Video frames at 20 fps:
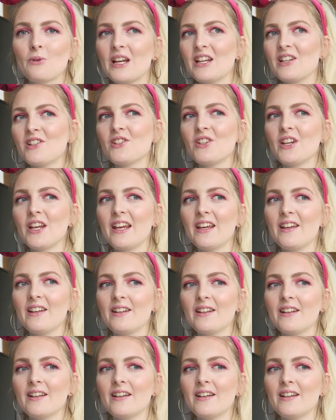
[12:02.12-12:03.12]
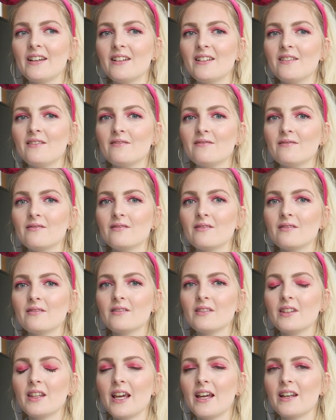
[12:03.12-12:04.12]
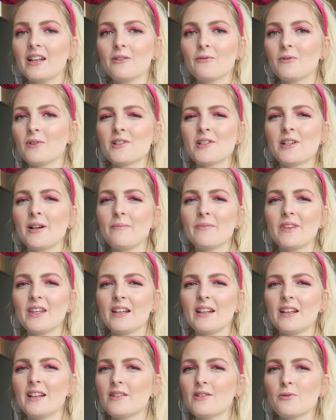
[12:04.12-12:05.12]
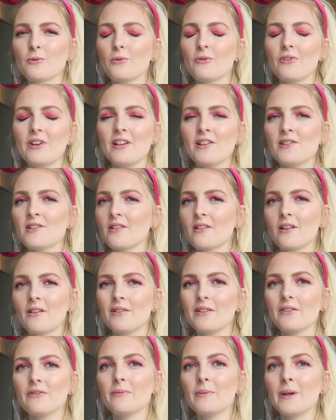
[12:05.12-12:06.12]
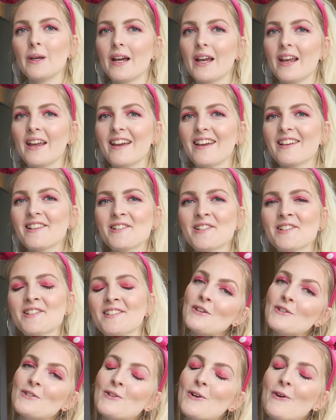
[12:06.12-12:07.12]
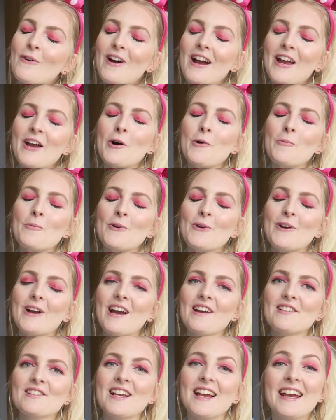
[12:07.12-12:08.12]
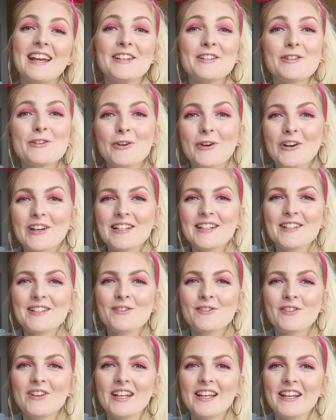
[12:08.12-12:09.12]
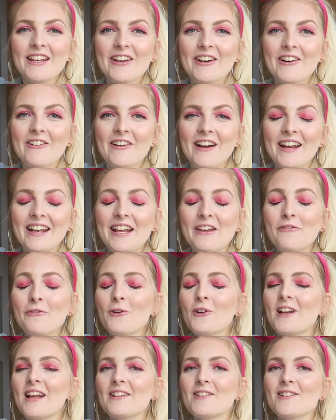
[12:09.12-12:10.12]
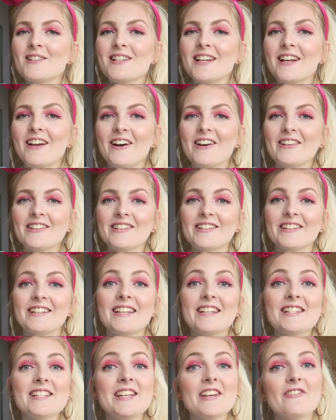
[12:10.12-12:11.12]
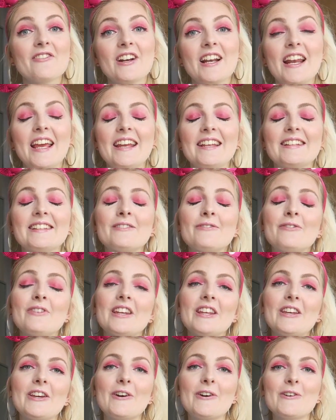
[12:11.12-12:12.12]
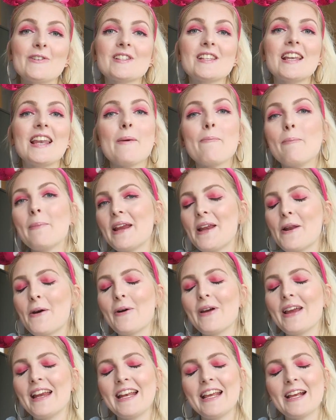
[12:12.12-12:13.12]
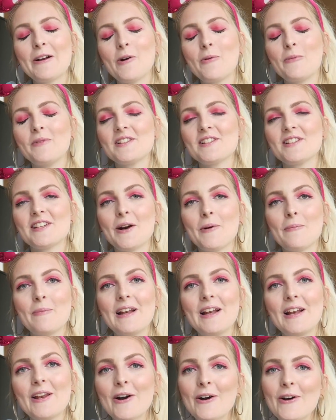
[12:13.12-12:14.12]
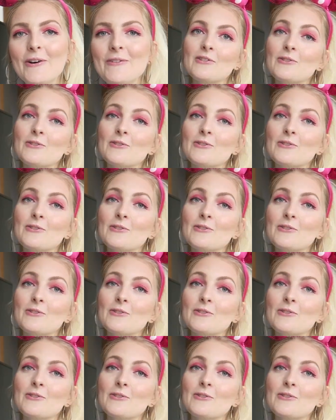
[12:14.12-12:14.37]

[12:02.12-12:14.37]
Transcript: wish. And yeah, that was something that's always stuck with me, I guess. So I hope you guys enjoyed this video, and if you'd like to see other Disney related videos, let me know in the comments down below.